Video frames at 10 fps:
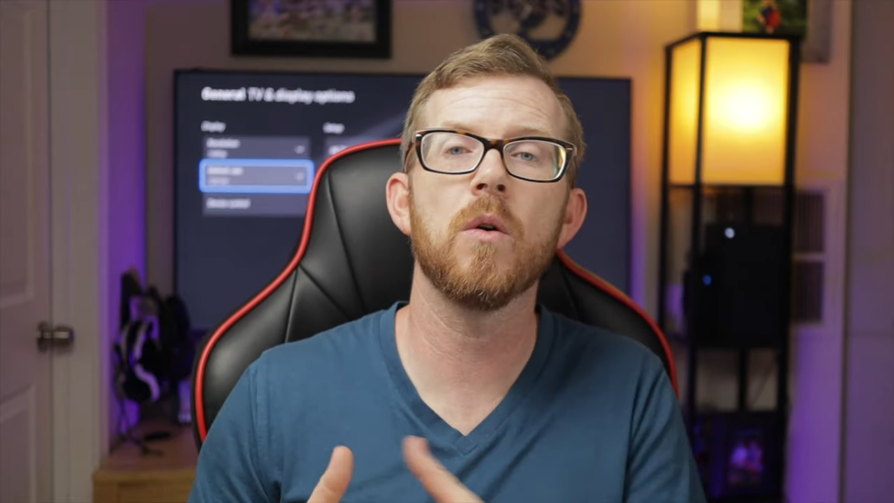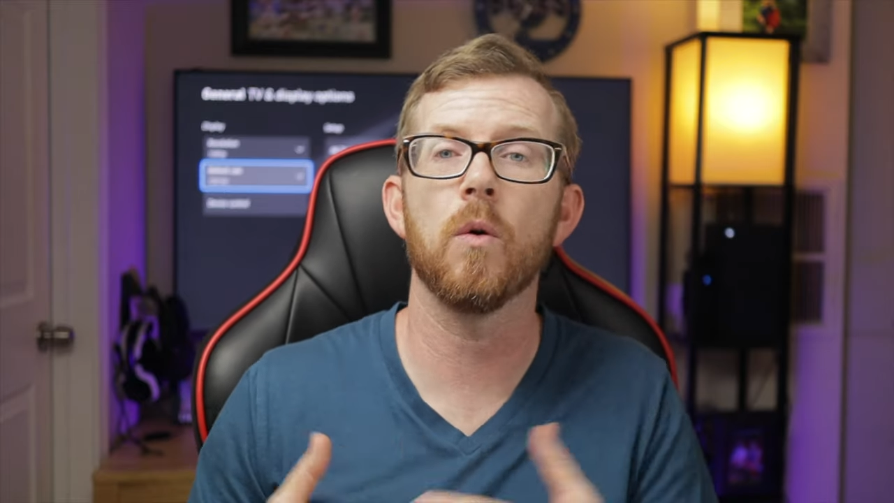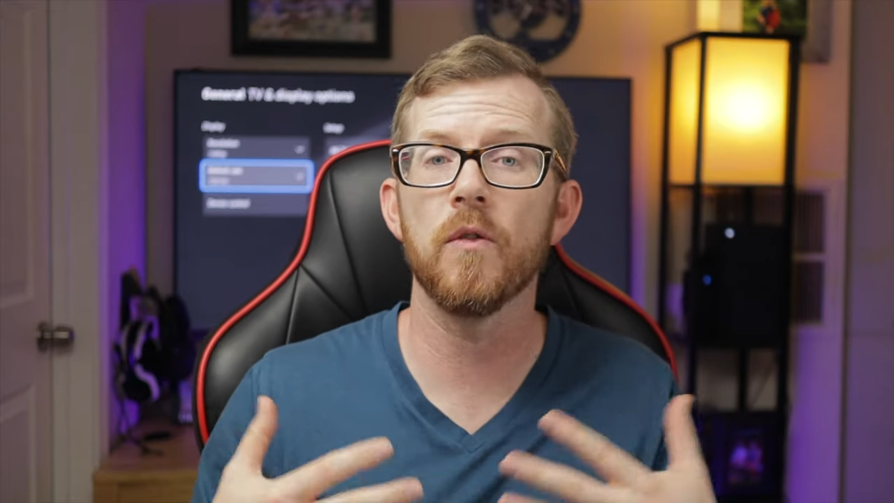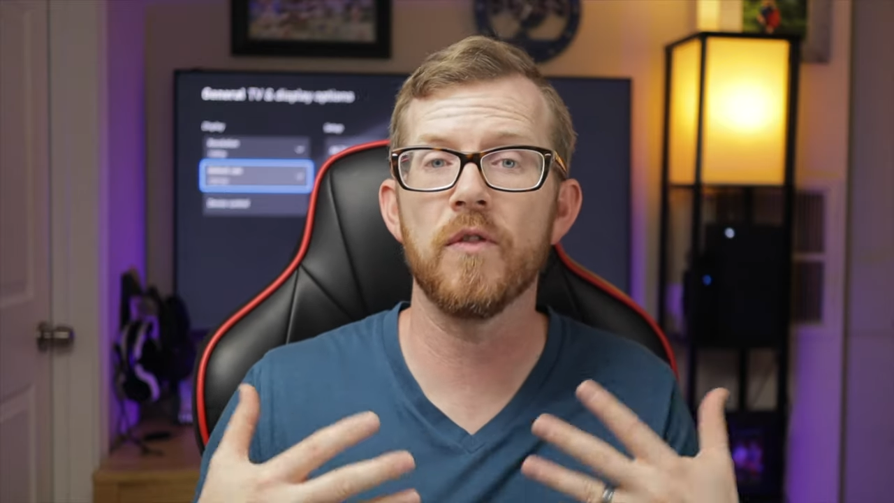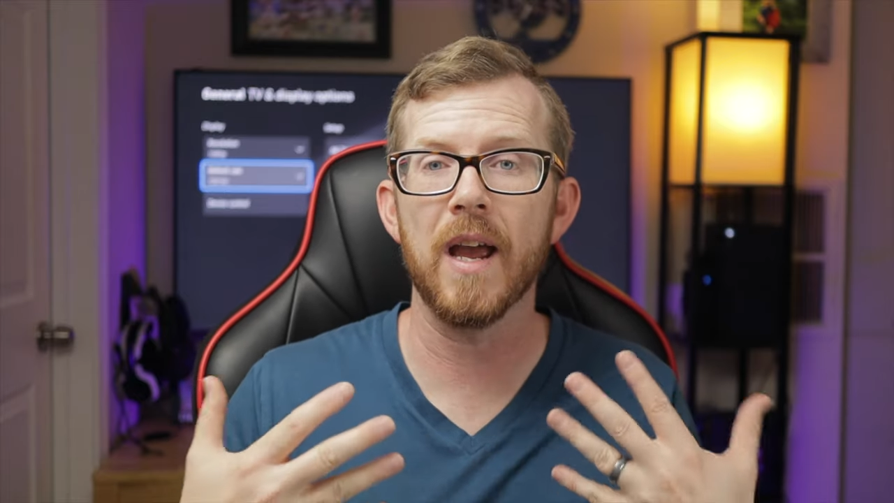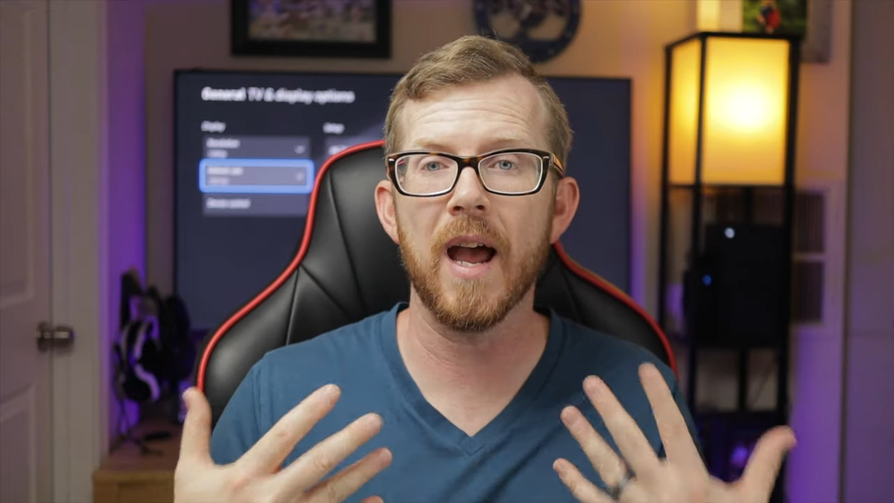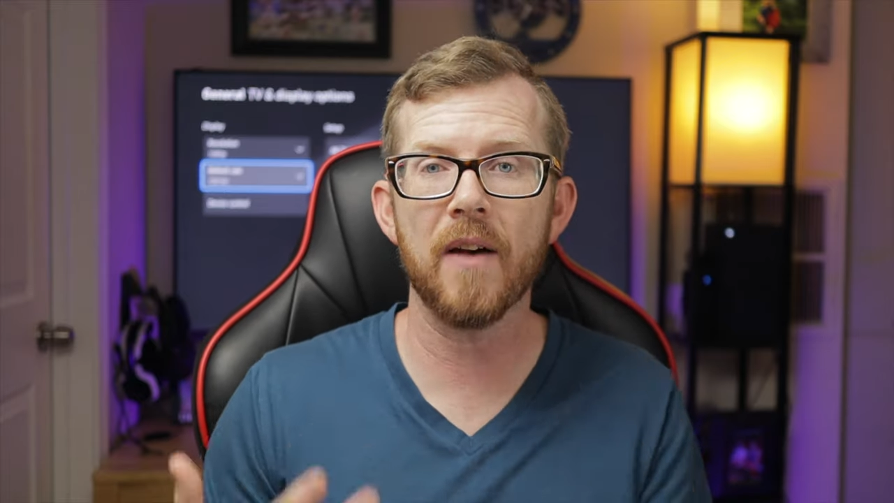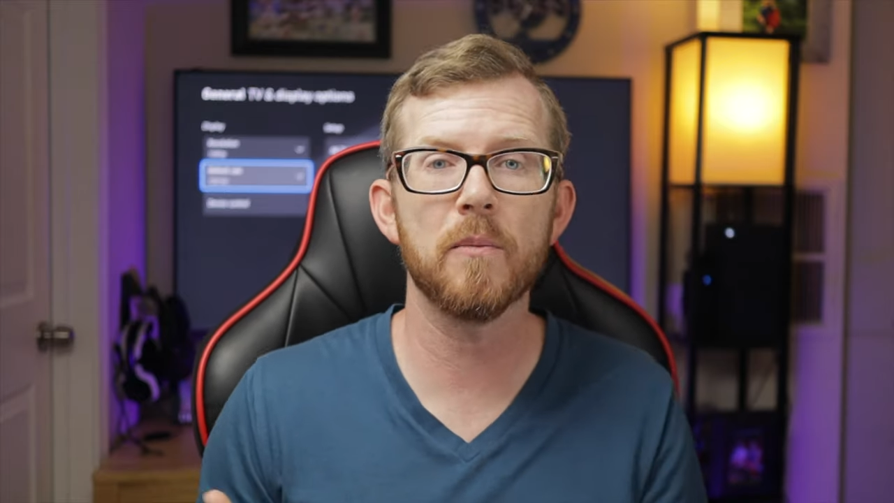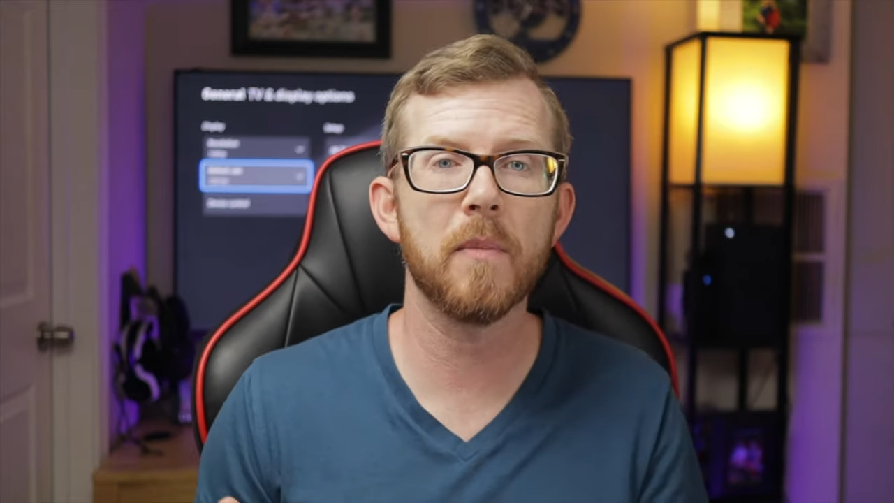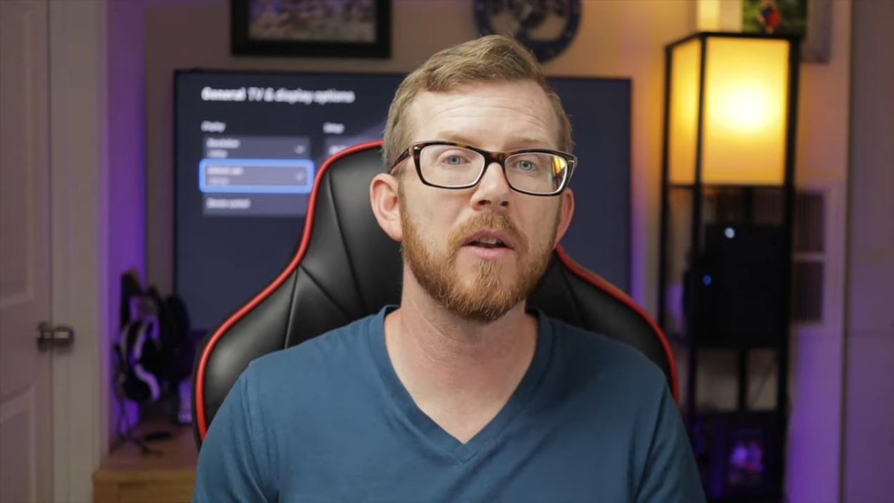or if you
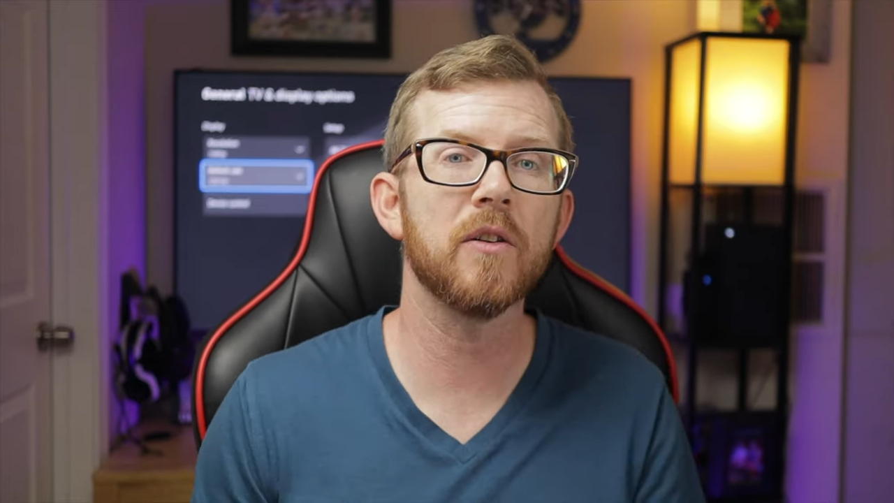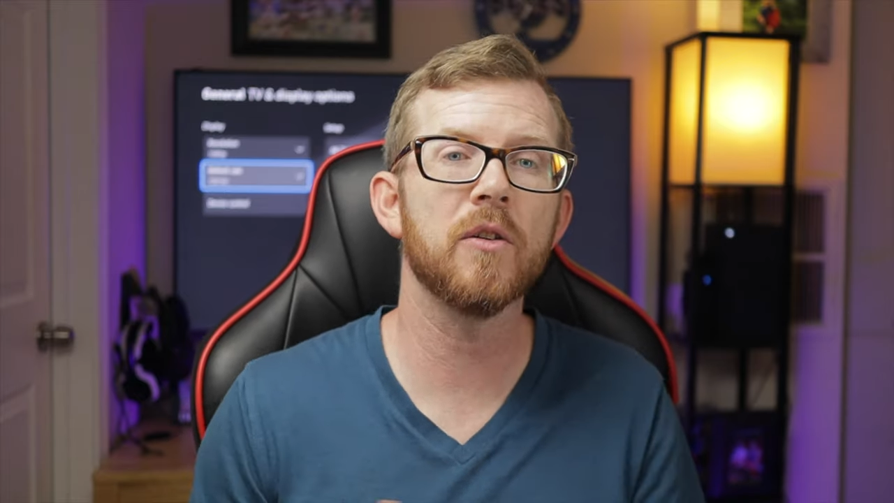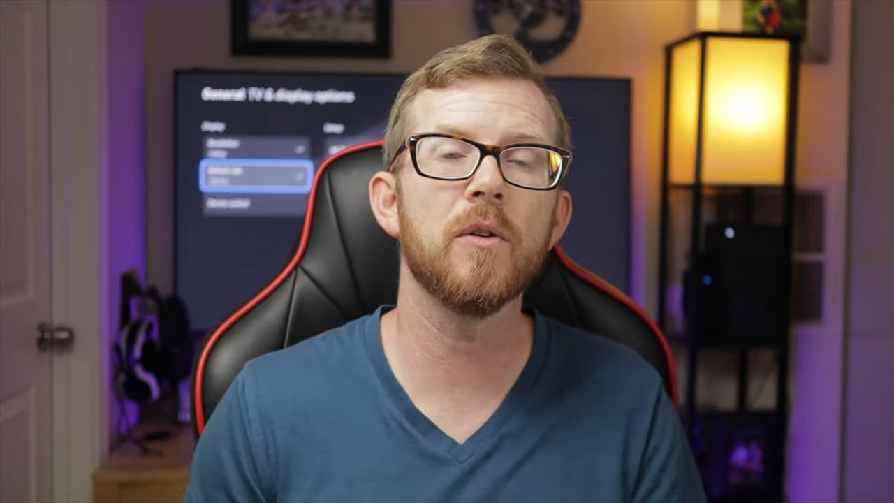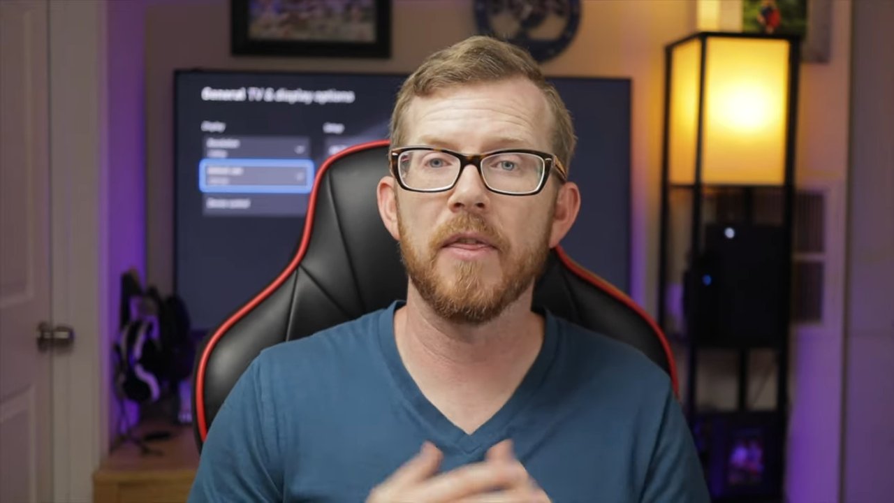have a monitor